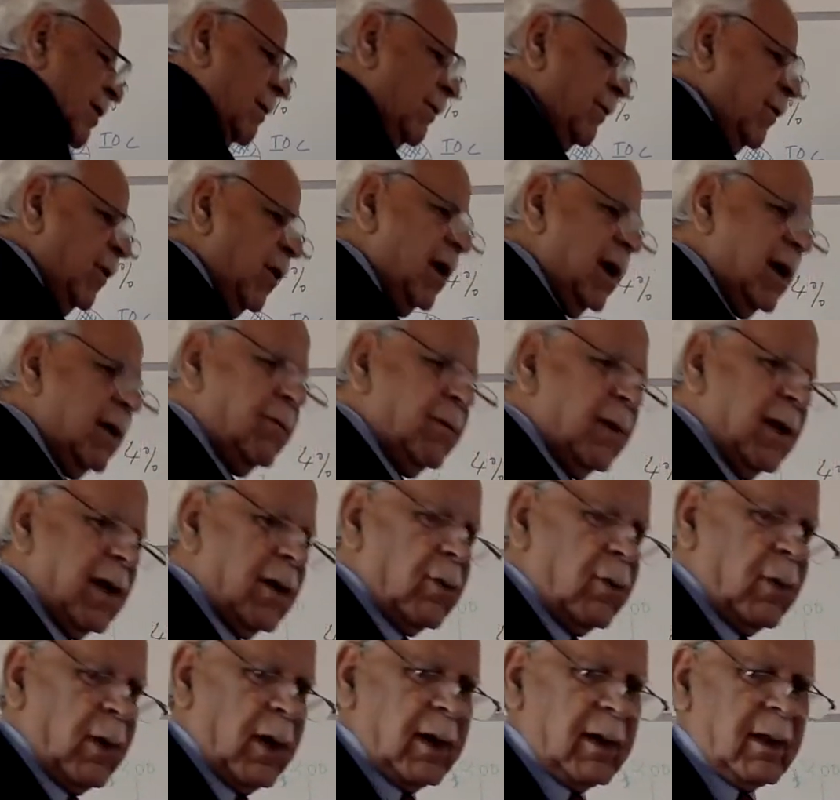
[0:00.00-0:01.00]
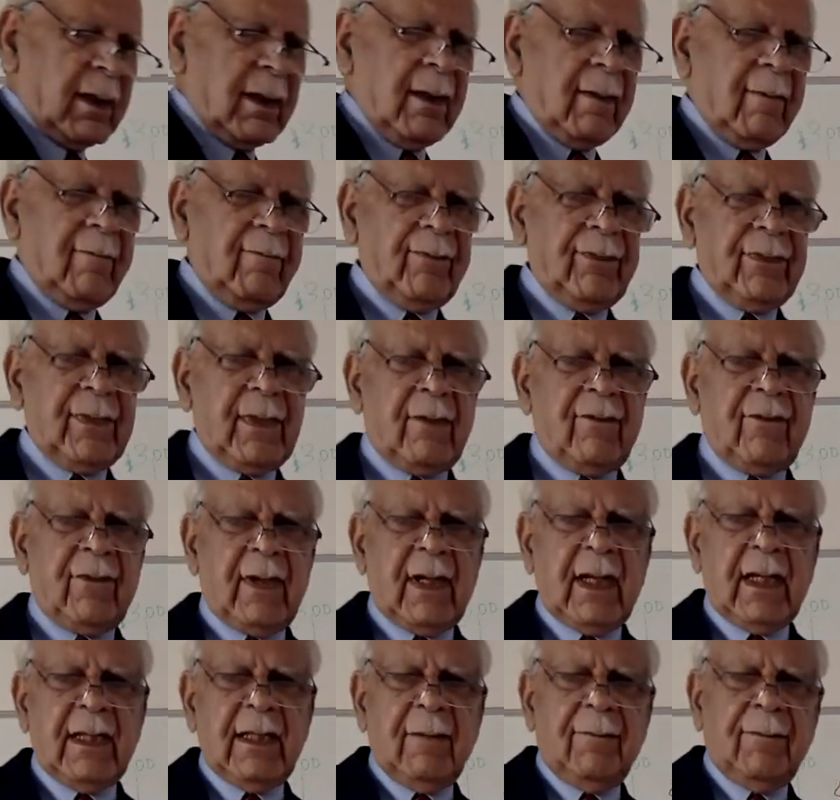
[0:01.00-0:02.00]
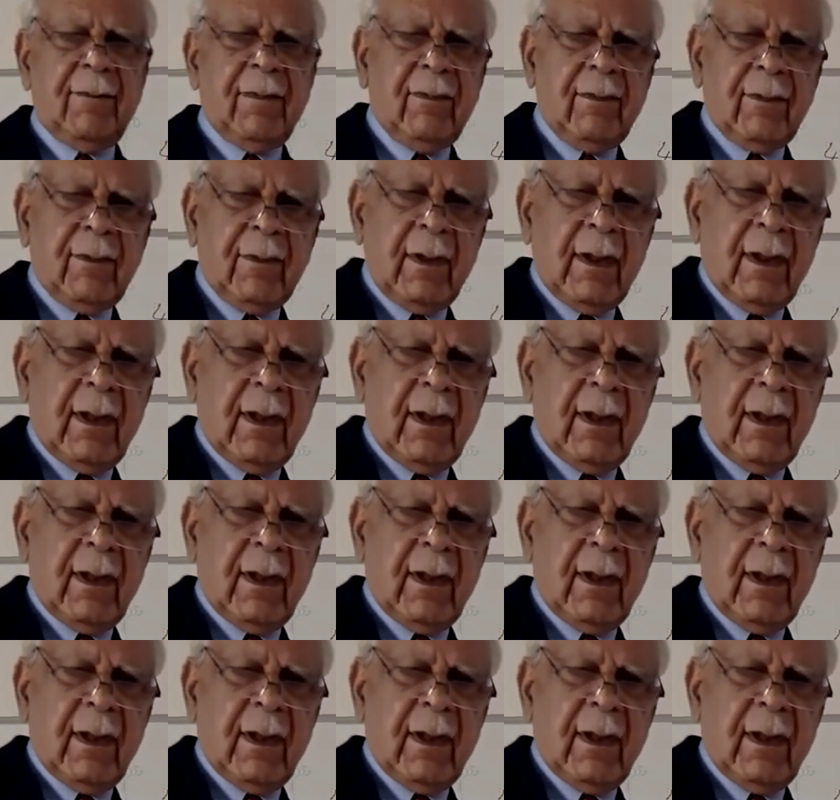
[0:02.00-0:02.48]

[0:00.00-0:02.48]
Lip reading: the point being what? The